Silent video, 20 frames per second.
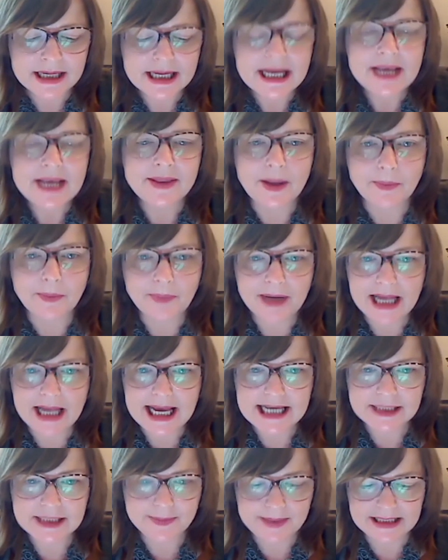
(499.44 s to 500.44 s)
They played
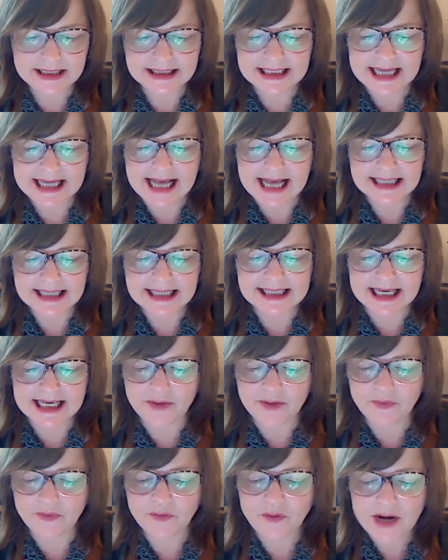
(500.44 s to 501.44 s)
BCS in a
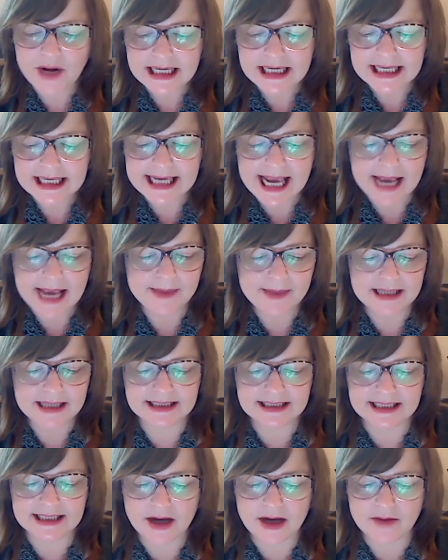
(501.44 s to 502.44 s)
friendly game yesterday
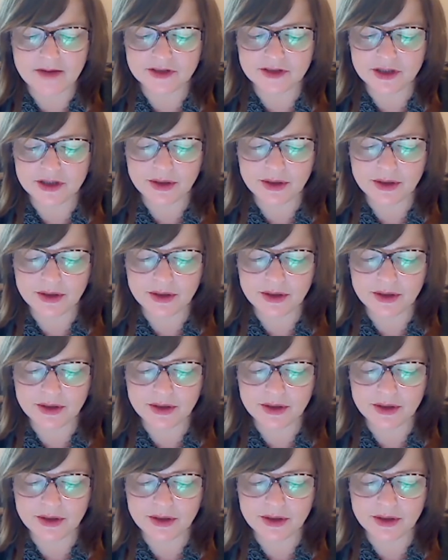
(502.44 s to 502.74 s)
afternoon.